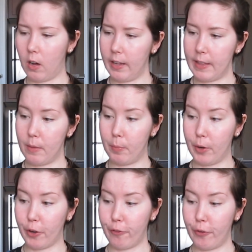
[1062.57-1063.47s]
in the
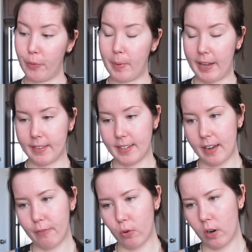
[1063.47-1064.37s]
book Food Pets
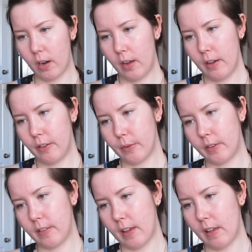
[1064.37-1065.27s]
Die For. So
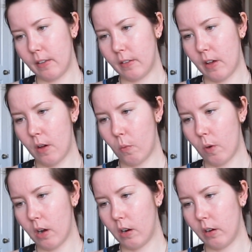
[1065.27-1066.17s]
it says,
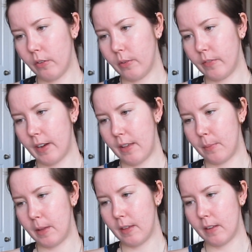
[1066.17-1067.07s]
Walker also advised
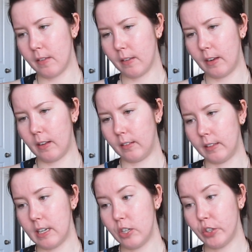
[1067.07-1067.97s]
me that it is
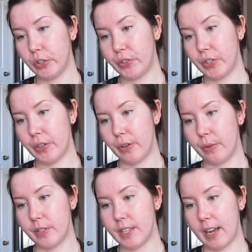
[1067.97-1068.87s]
illegal to
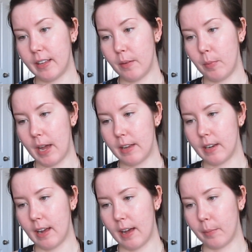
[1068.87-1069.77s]
use dead
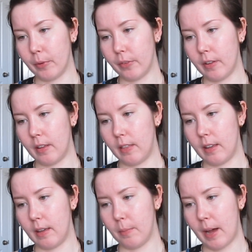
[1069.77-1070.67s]
companion animals in
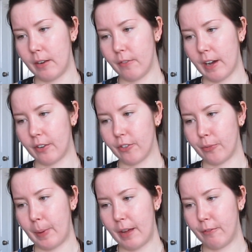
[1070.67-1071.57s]
the manufacture
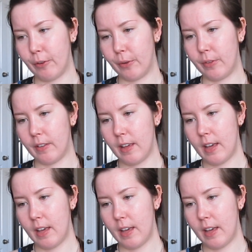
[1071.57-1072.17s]
of pet foods